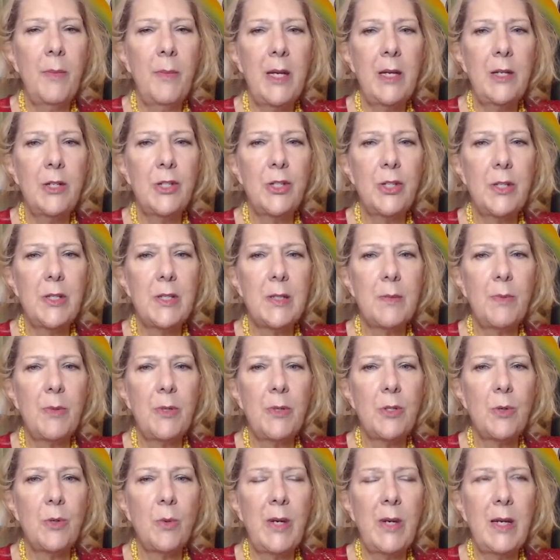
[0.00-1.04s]
beaches
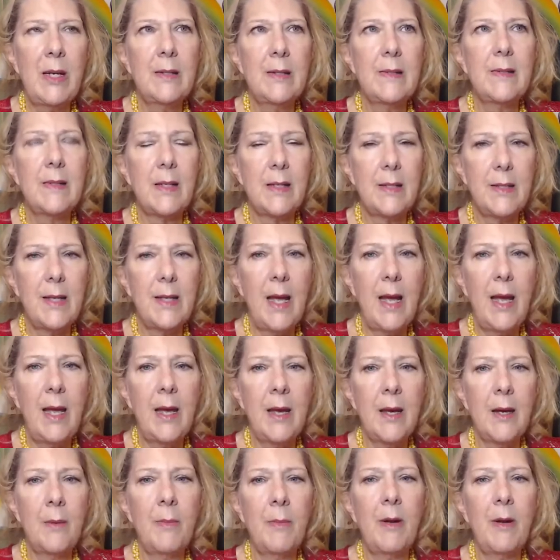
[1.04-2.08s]
between 6
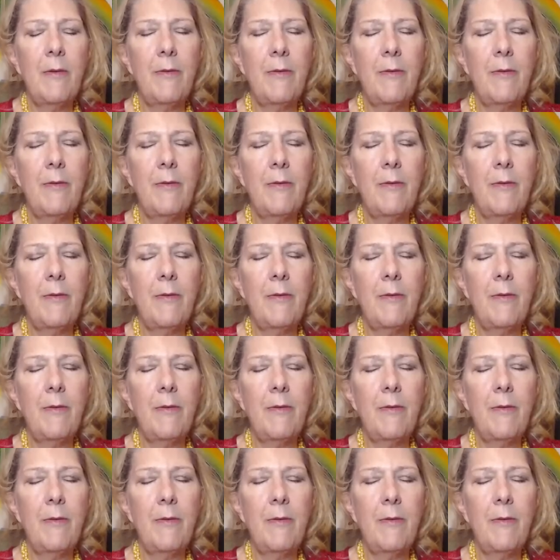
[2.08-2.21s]
a.m.